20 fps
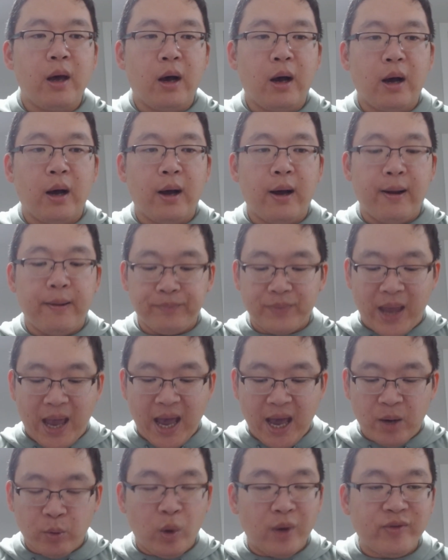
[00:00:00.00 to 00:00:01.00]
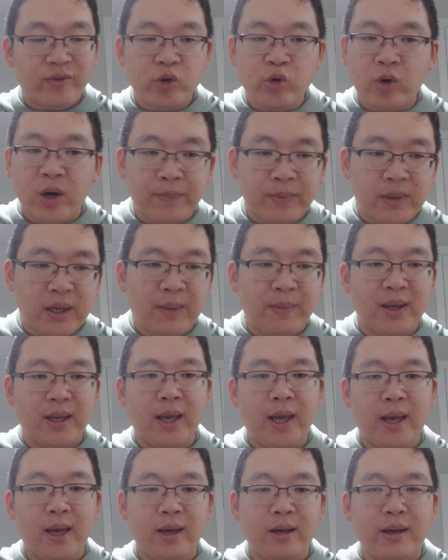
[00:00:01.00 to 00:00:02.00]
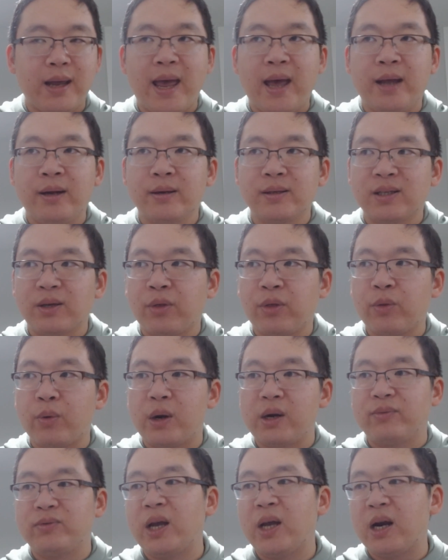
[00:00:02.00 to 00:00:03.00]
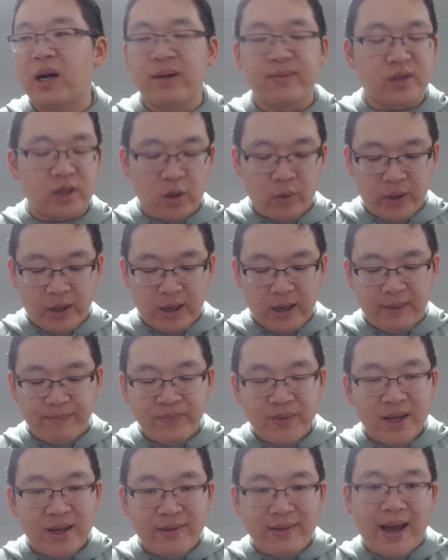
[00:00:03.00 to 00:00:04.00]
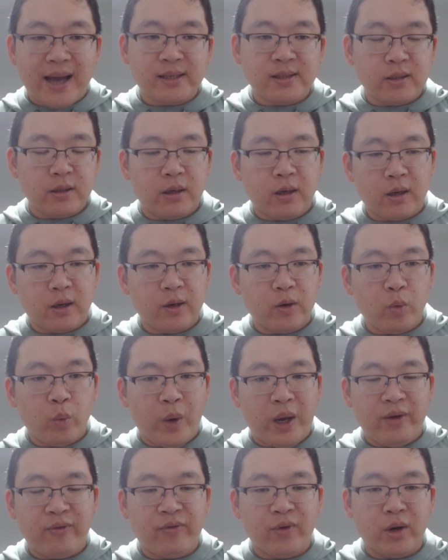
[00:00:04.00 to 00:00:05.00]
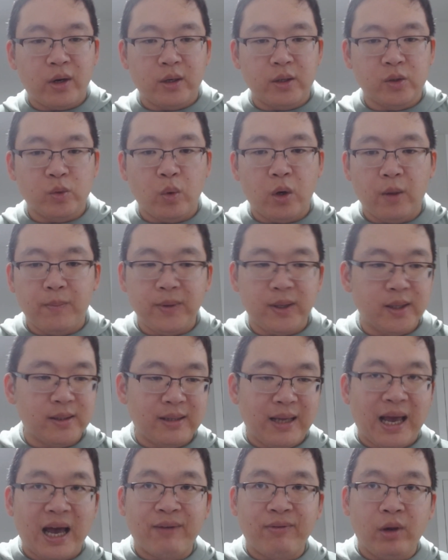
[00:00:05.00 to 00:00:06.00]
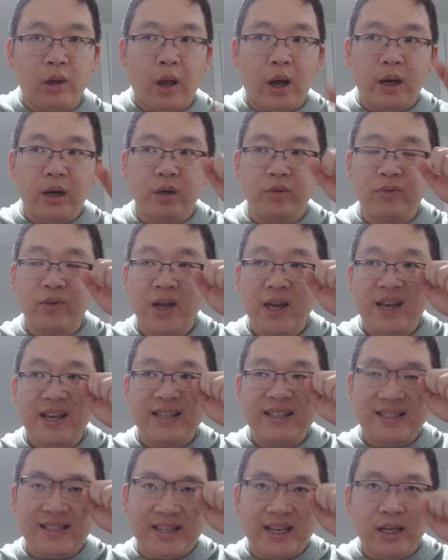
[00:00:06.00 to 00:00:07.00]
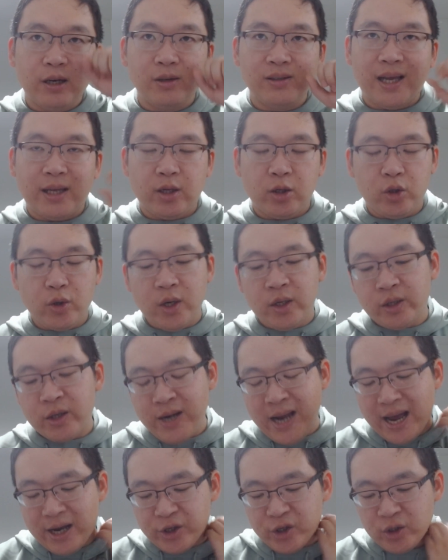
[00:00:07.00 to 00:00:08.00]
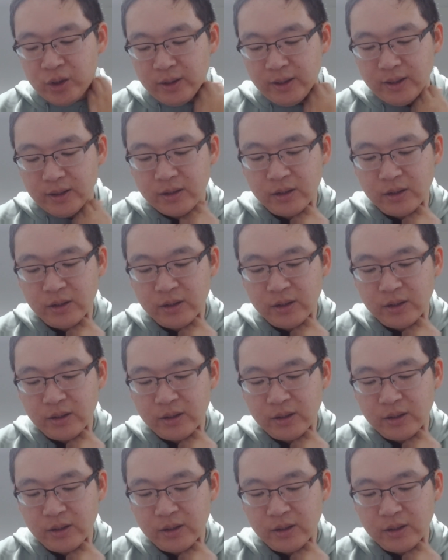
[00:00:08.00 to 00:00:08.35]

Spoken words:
And with Trump coming in and there's a threat of tariffs going up, that's going to hurt Wayfair as well because they have a lot of sales that they do internationally.